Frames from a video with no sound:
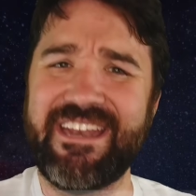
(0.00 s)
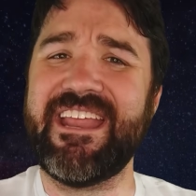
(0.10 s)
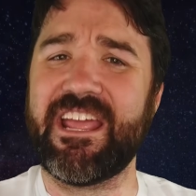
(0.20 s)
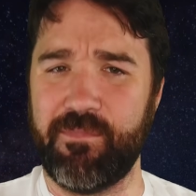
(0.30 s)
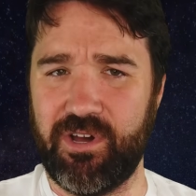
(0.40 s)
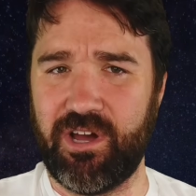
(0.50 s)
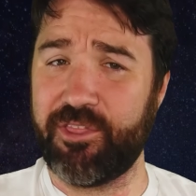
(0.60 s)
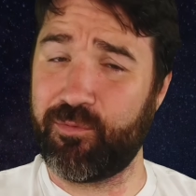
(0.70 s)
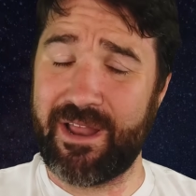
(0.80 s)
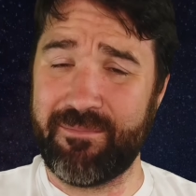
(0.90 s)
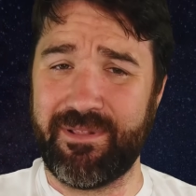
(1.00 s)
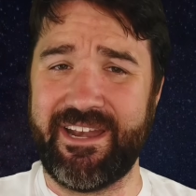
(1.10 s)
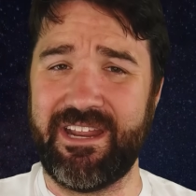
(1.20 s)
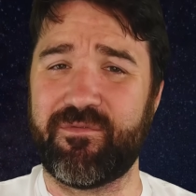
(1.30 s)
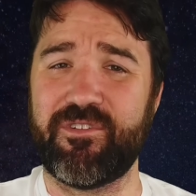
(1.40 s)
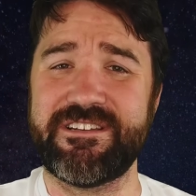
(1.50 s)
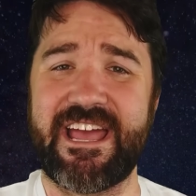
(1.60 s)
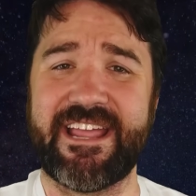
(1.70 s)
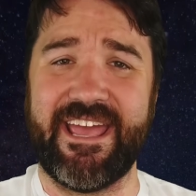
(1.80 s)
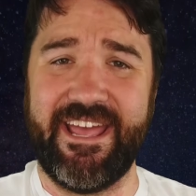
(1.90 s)
an enigma on the red planet for
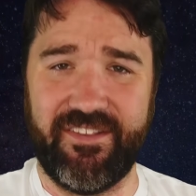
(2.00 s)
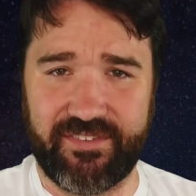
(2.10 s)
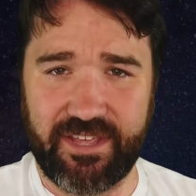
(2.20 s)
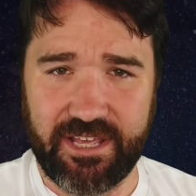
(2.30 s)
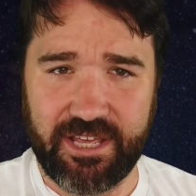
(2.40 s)
decades.